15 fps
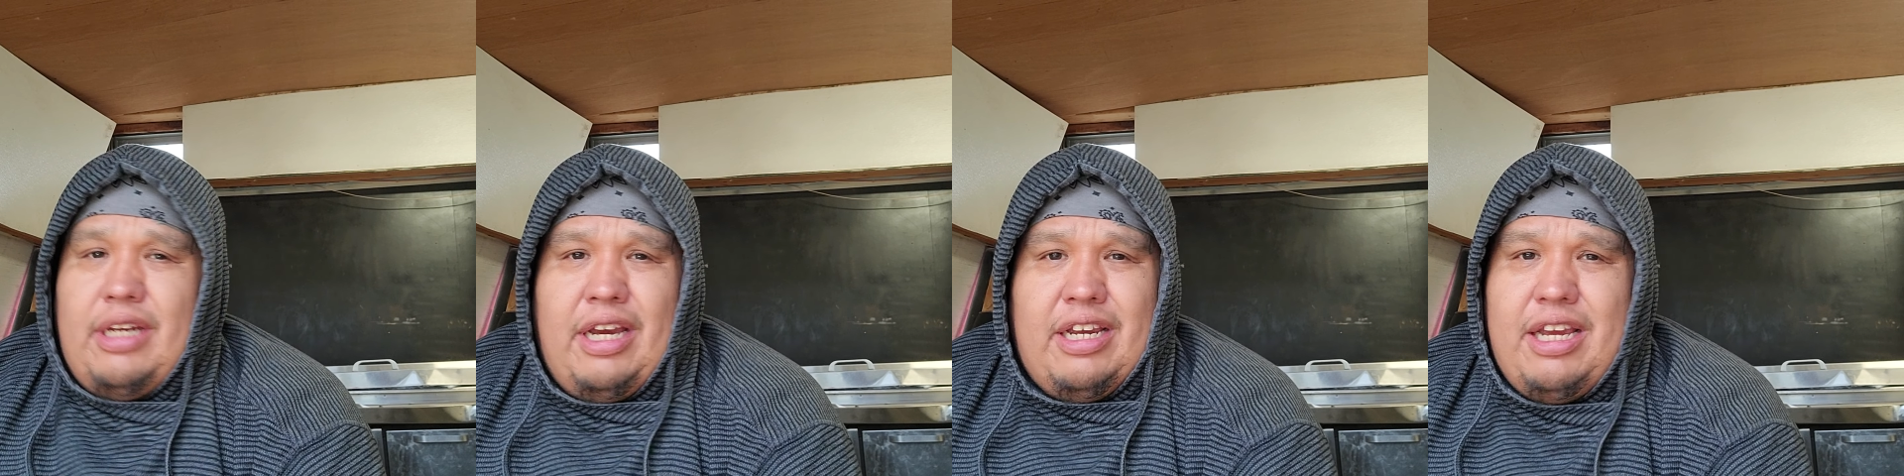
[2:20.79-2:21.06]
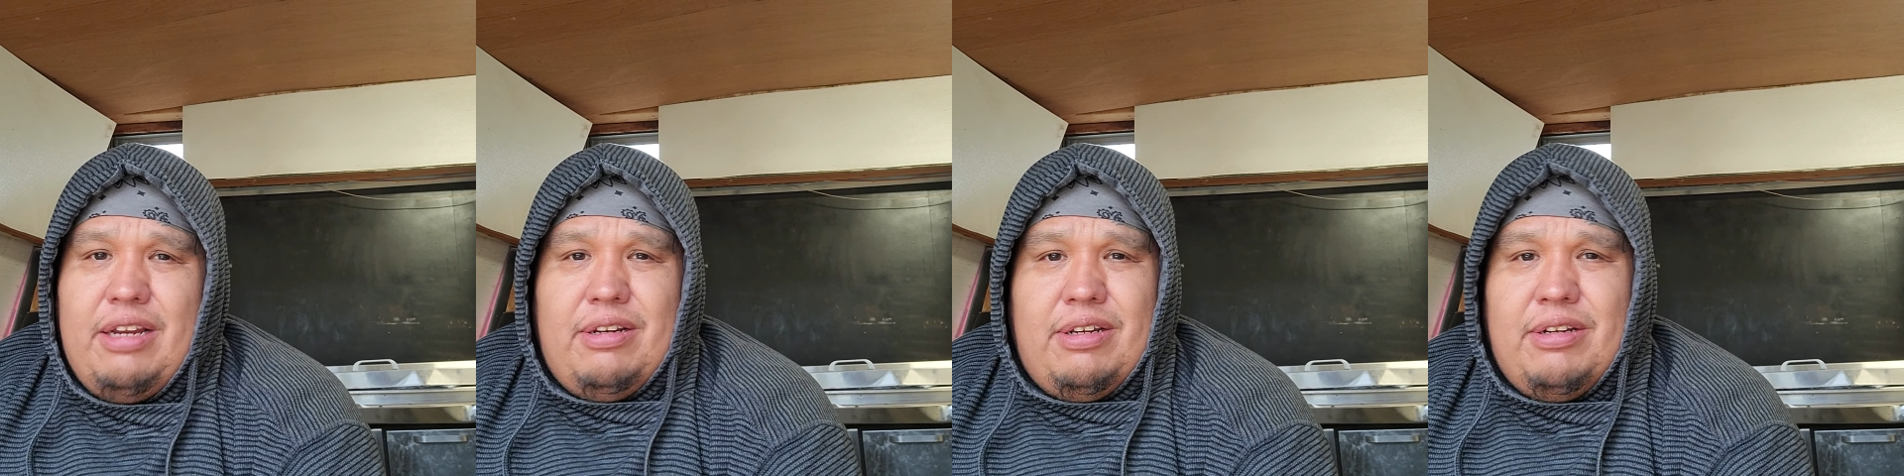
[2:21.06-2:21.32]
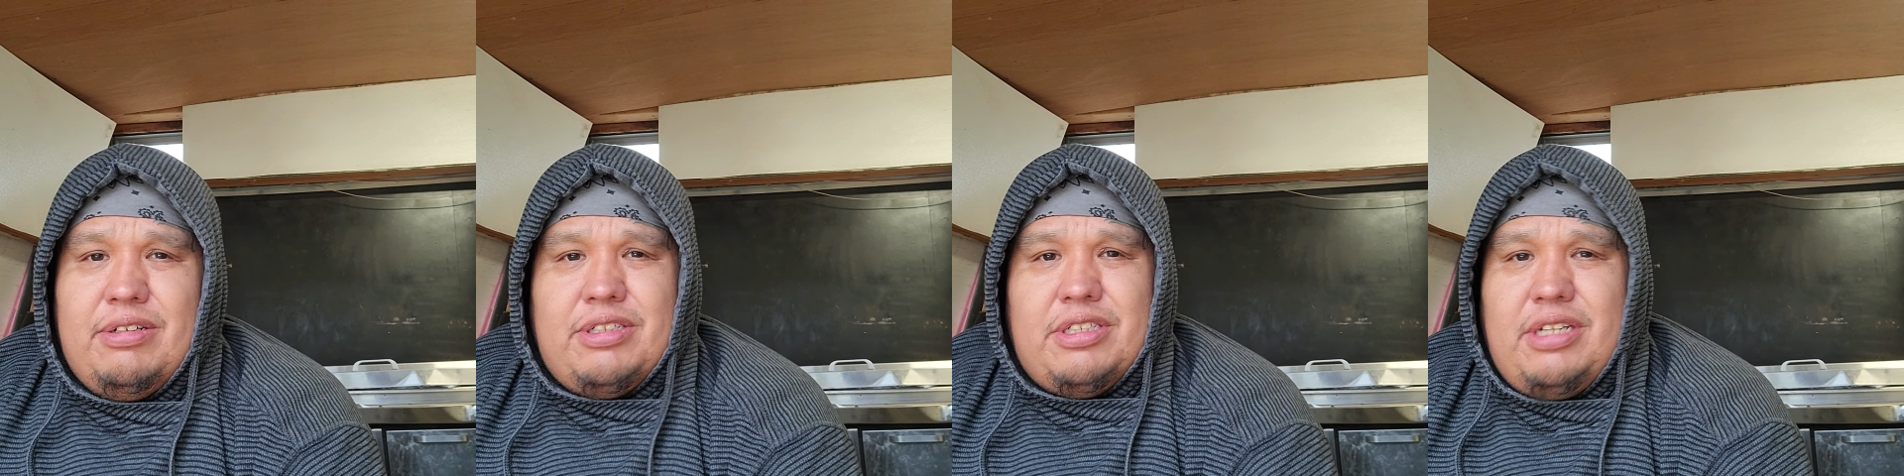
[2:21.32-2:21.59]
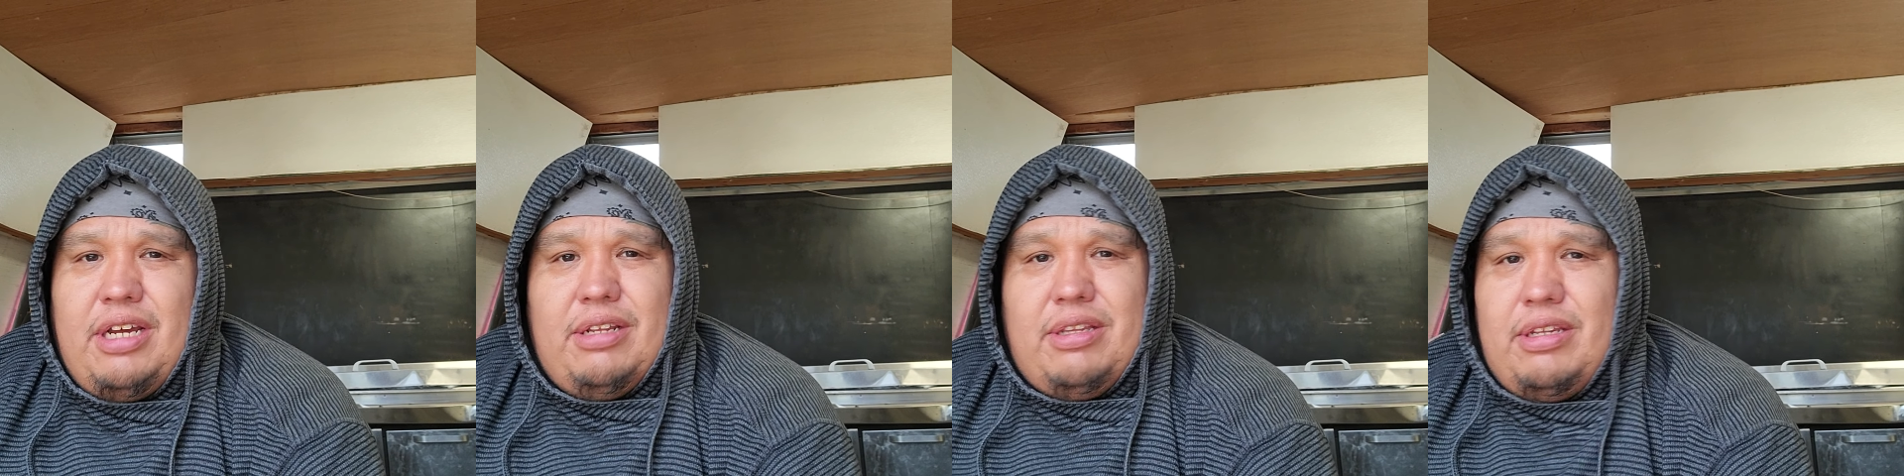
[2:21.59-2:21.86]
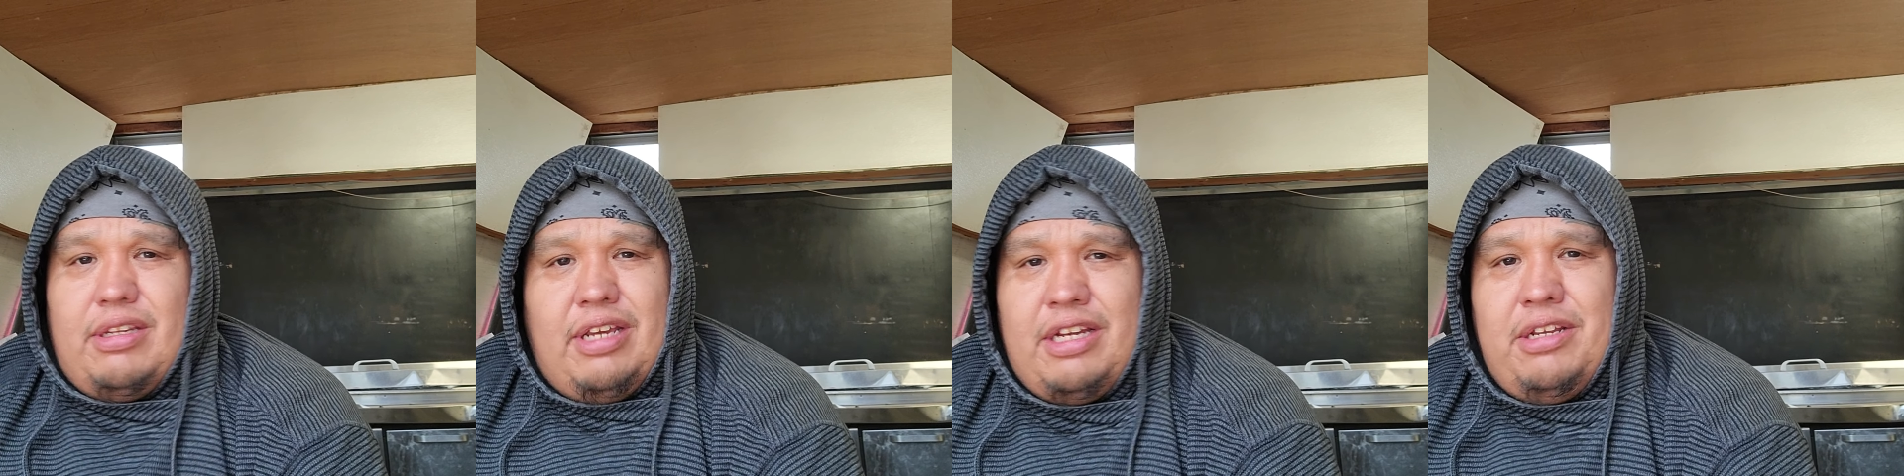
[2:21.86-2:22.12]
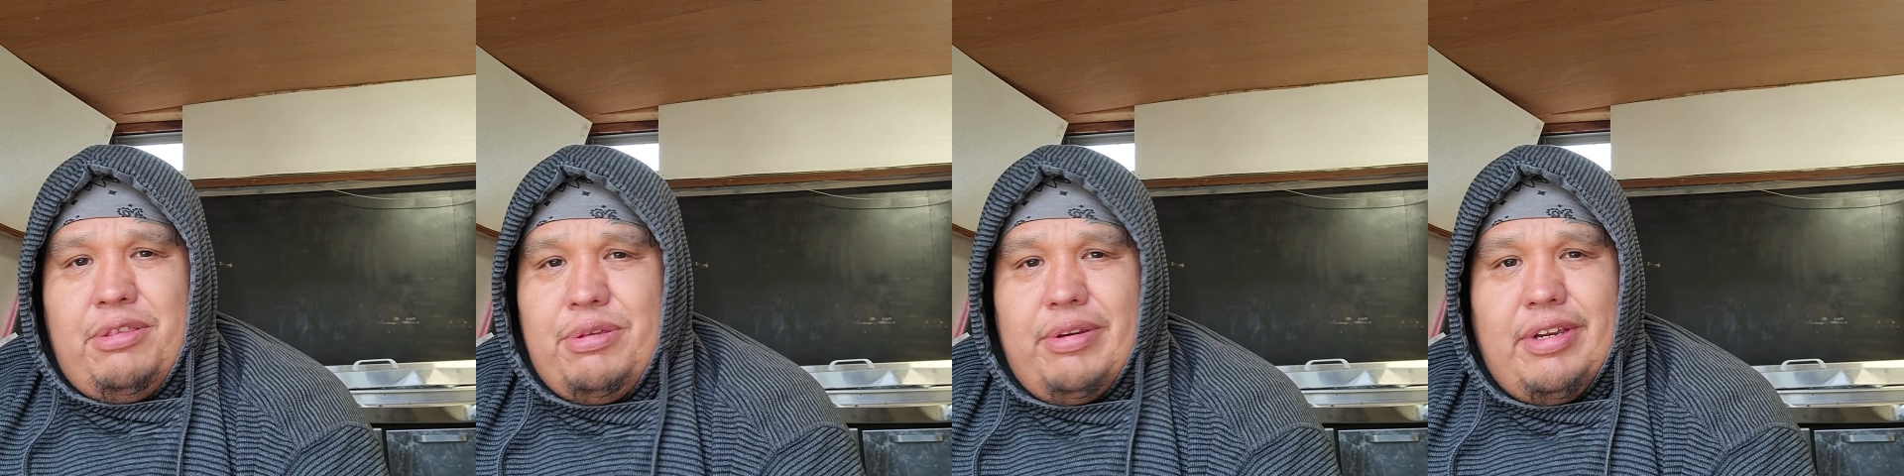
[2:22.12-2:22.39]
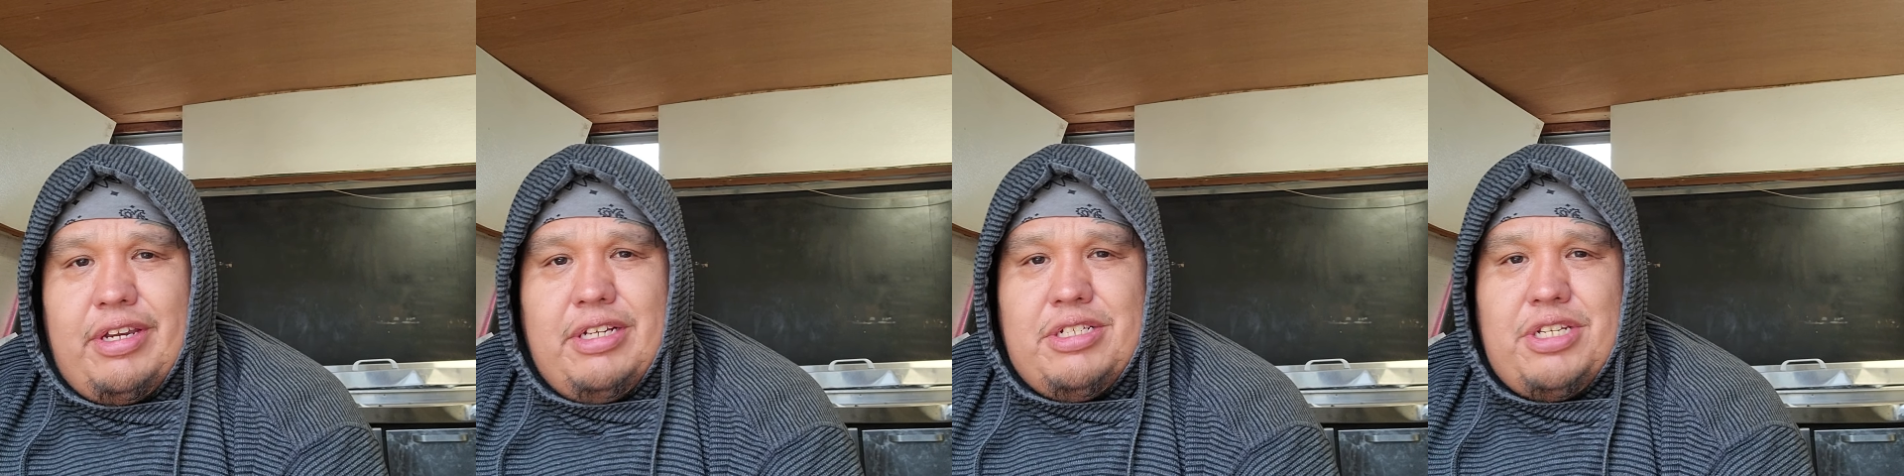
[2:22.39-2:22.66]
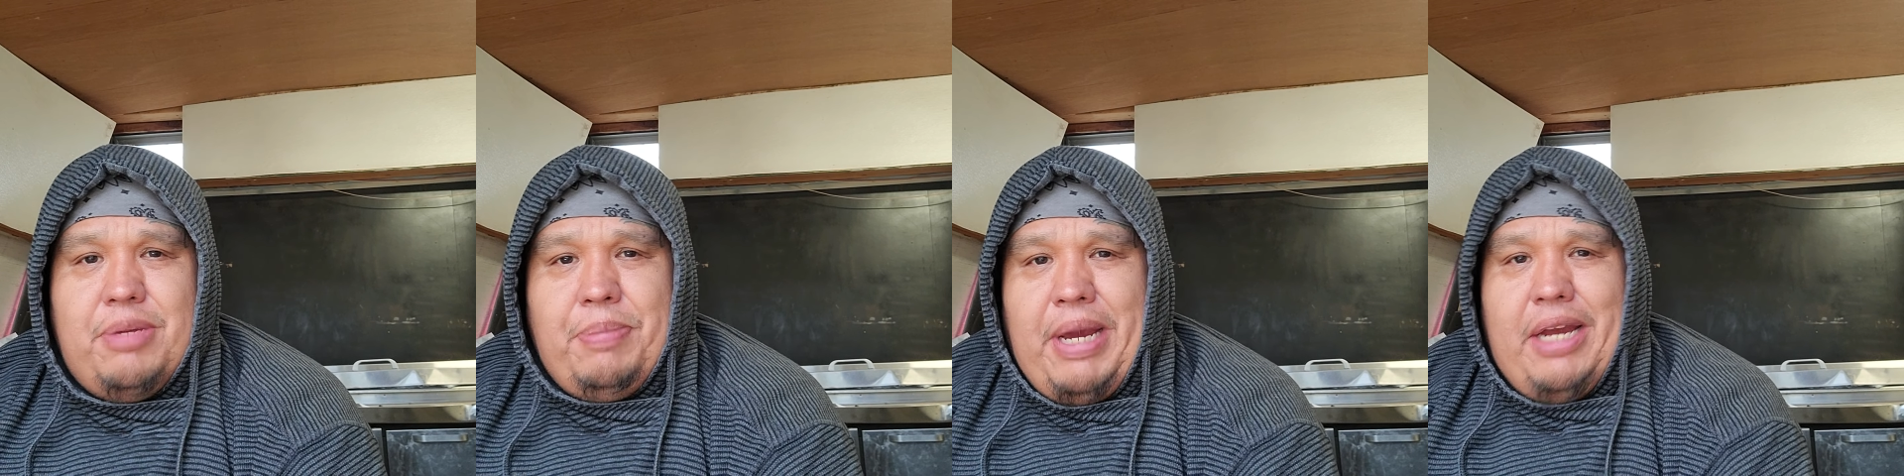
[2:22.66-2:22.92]
I can't, there's not anything I can
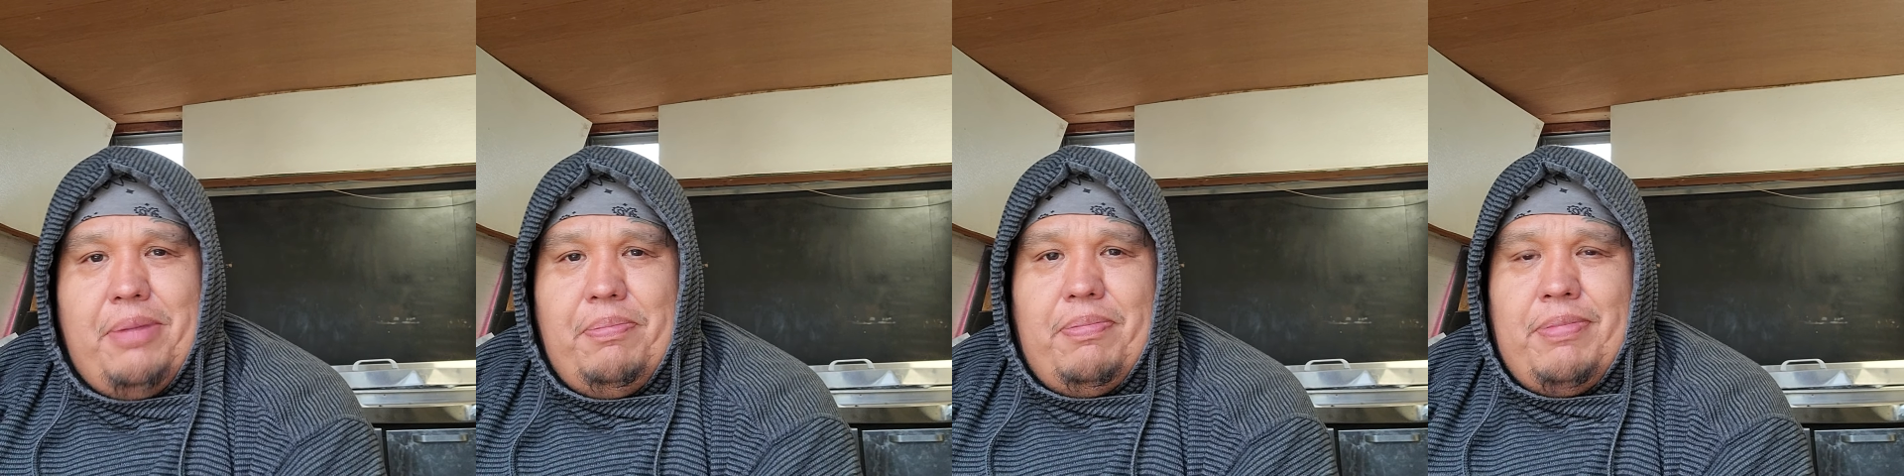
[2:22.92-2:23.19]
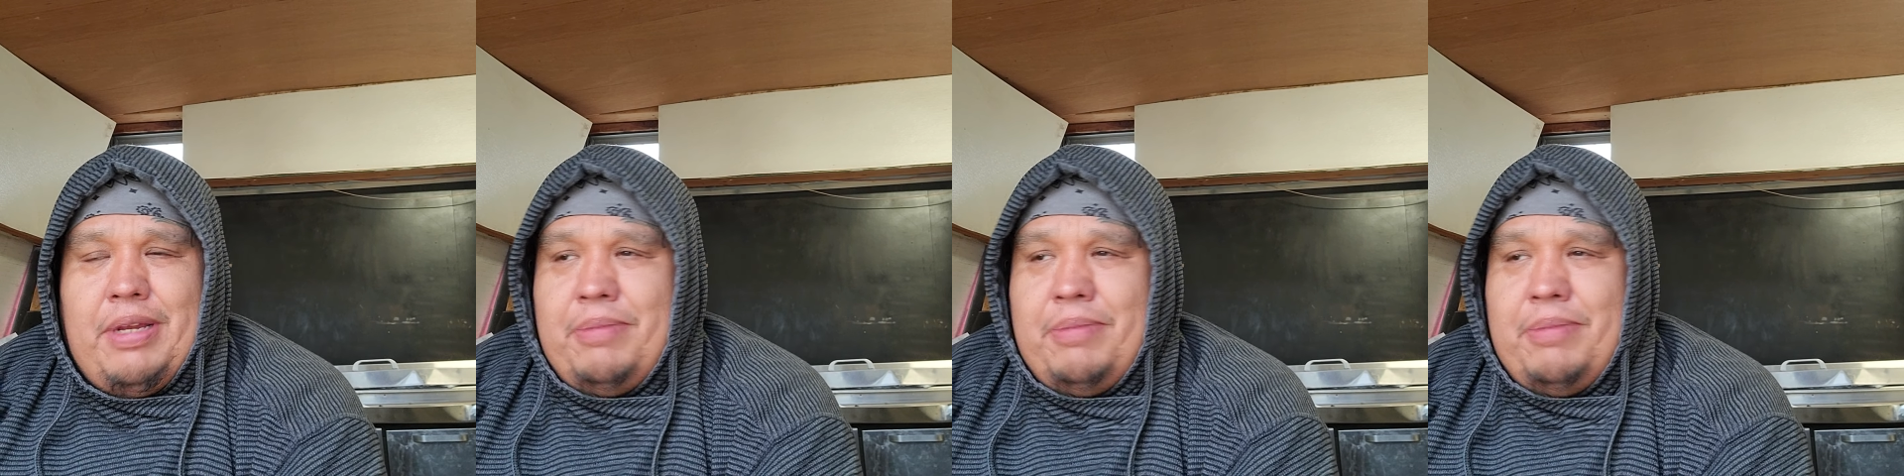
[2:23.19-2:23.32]
say about him.